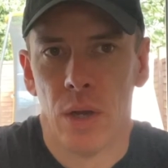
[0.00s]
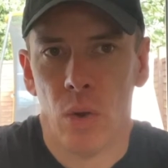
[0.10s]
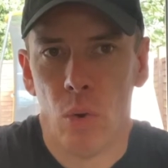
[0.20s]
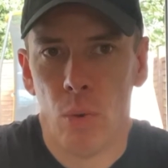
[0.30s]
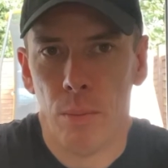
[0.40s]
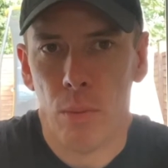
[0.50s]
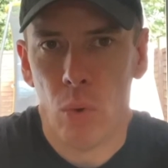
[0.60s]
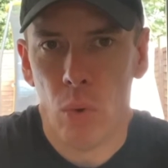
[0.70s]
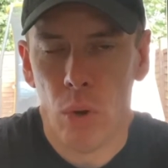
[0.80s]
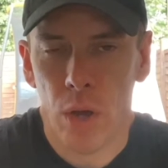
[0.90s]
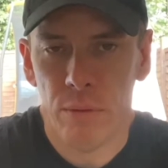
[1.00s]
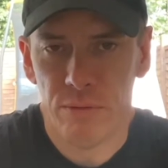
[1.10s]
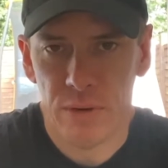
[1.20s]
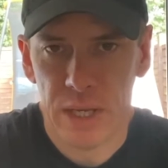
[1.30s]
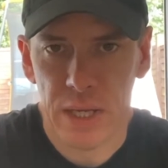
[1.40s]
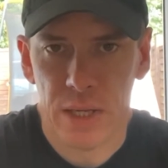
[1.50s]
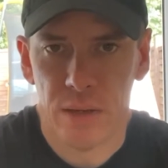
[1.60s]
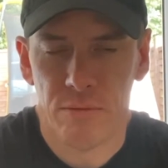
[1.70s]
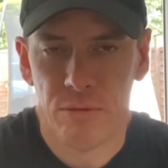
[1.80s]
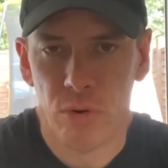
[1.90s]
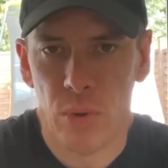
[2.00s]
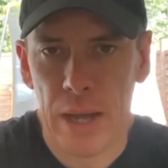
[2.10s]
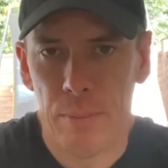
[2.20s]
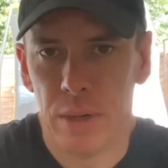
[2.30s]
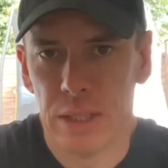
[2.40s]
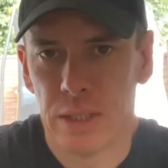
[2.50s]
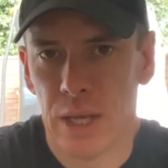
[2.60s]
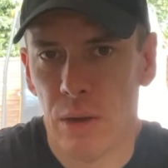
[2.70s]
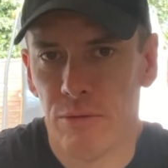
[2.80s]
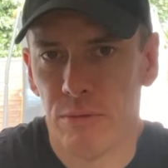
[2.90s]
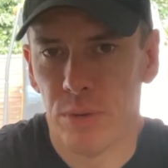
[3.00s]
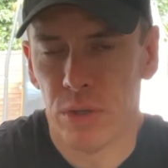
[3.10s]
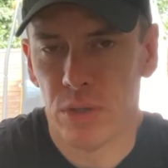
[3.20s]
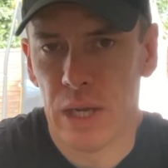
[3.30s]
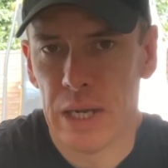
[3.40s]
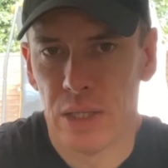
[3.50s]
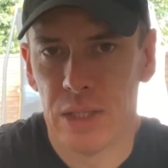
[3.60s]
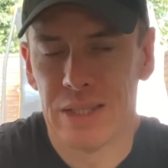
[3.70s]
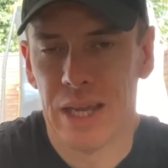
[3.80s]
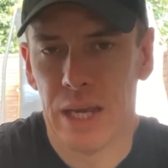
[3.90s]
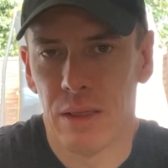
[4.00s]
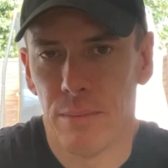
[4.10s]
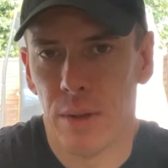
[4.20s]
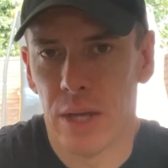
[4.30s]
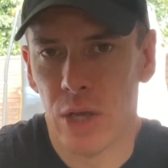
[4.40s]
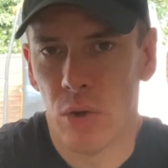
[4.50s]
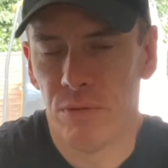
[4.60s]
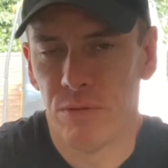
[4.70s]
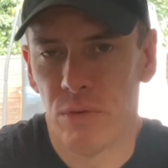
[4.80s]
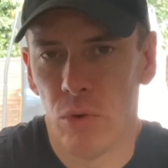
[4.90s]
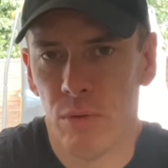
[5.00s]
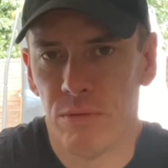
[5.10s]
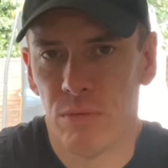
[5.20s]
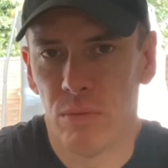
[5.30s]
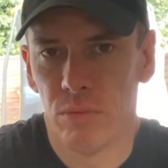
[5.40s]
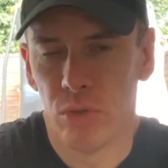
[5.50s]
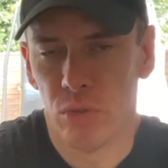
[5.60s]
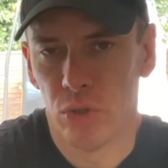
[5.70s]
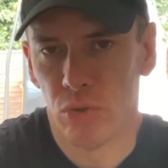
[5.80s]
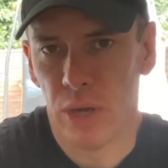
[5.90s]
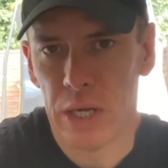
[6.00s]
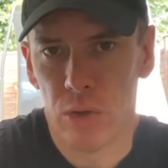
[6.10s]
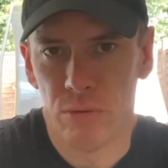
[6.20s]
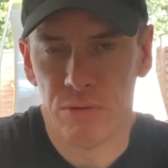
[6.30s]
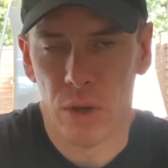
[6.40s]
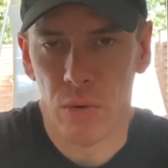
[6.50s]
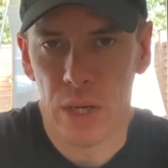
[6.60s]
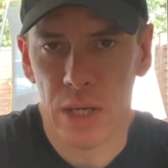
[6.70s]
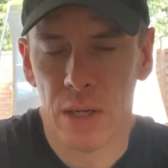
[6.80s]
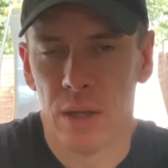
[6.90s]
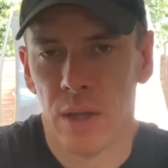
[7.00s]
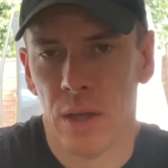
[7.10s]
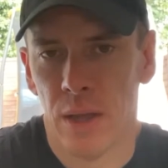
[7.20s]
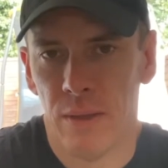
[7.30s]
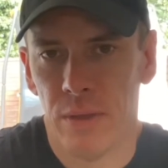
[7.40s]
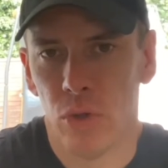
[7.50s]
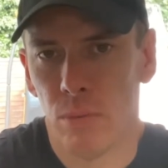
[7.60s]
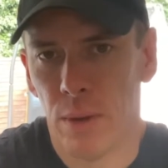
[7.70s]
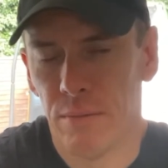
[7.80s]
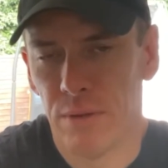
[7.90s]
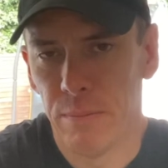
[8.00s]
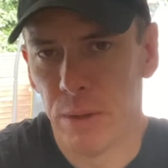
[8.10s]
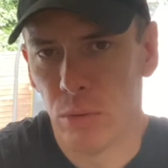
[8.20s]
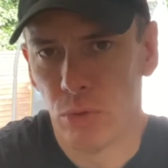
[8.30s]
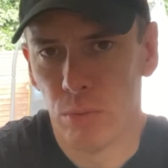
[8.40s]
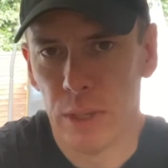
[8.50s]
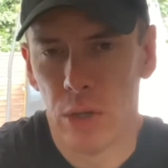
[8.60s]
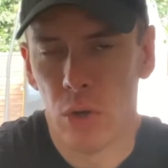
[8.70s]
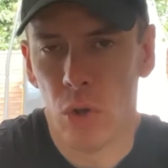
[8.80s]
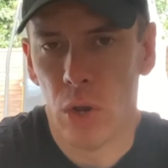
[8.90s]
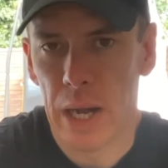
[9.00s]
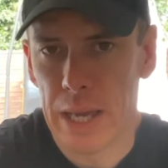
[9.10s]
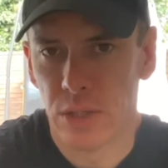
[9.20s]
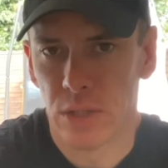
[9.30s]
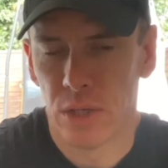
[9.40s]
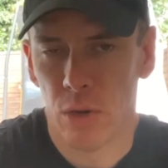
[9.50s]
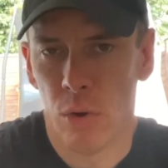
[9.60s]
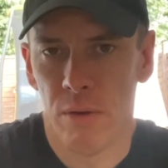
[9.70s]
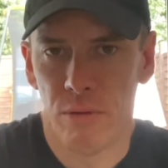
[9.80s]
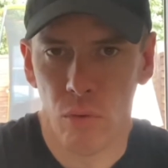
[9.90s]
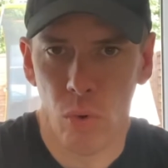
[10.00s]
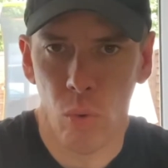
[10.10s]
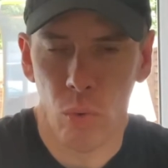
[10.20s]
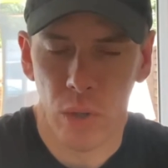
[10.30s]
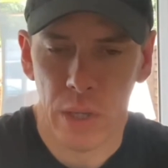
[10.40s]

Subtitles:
or more hopefully through Apple itself, because they'll actually take the money off of trading your phone in, and then your monthly bills will be a lot less. So overall,